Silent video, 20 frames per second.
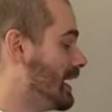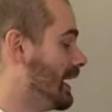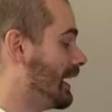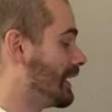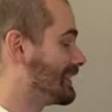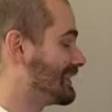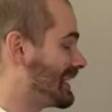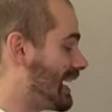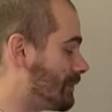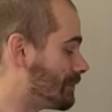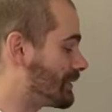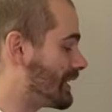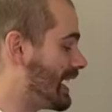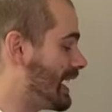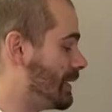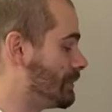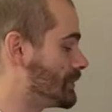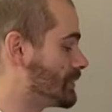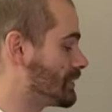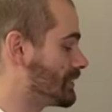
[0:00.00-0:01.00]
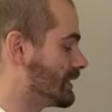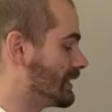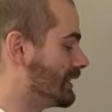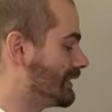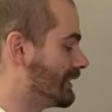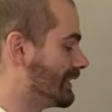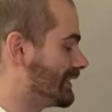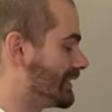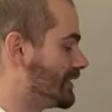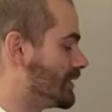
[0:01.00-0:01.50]
Sometimes it
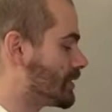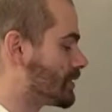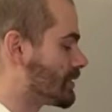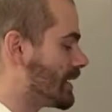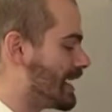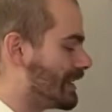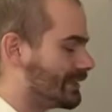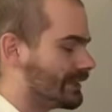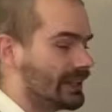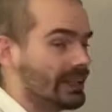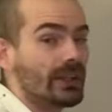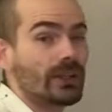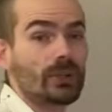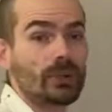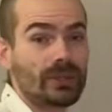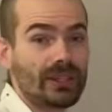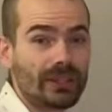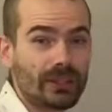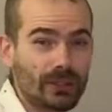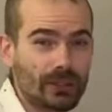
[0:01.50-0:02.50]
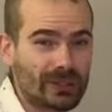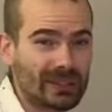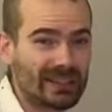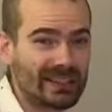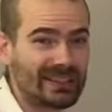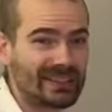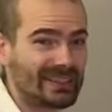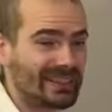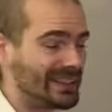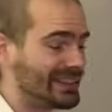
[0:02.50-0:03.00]
is the rent including
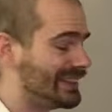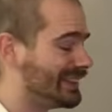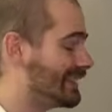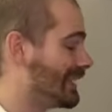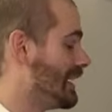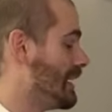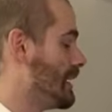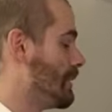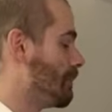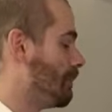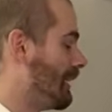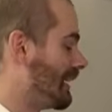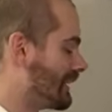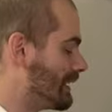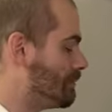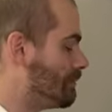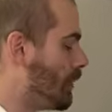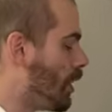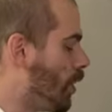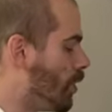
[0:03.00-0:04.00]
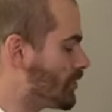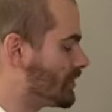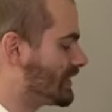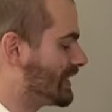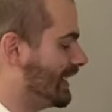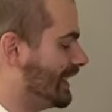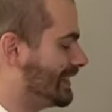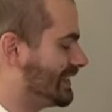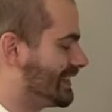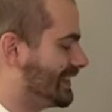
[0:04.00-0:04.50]
utilities, but in most
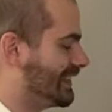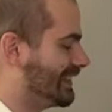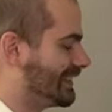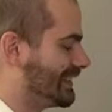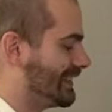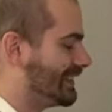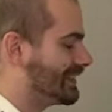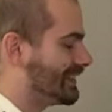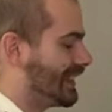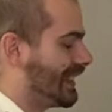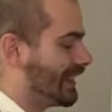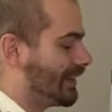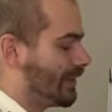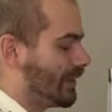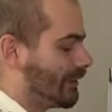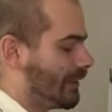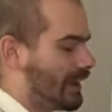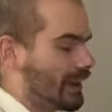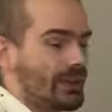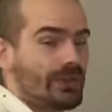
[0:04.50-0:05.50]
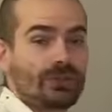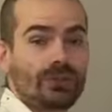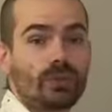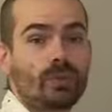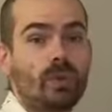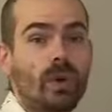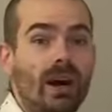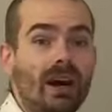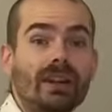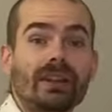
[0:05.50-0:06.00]
cases it's equivalent to
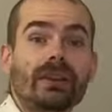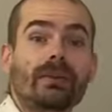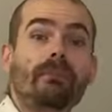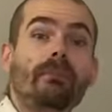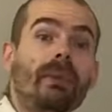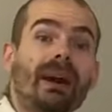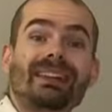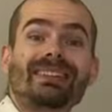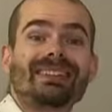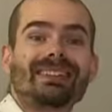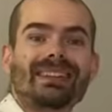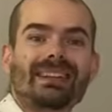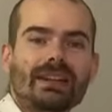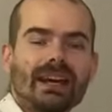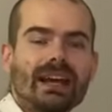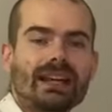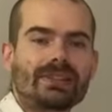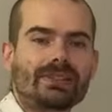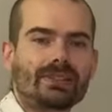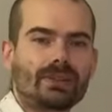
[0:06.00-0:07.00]
1 monthly rent.